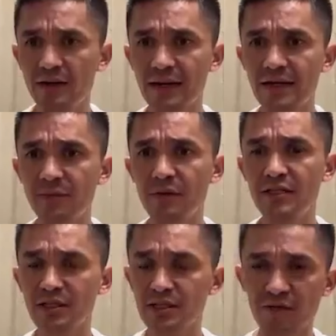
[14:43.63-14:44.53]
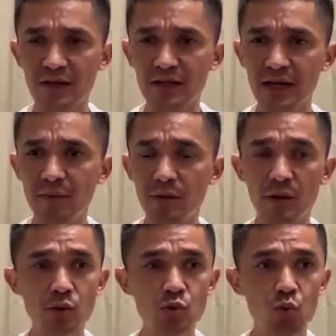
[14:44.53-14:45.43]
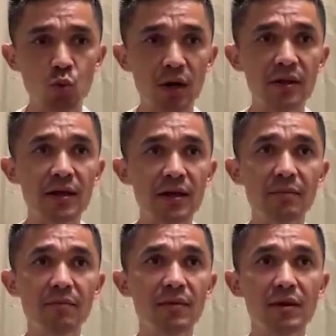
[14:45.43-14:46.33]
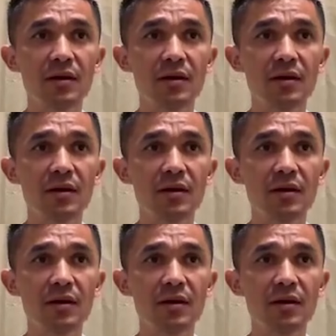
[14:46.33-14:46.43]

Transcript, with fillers: 90 minutes and stuff like that. But that was one game.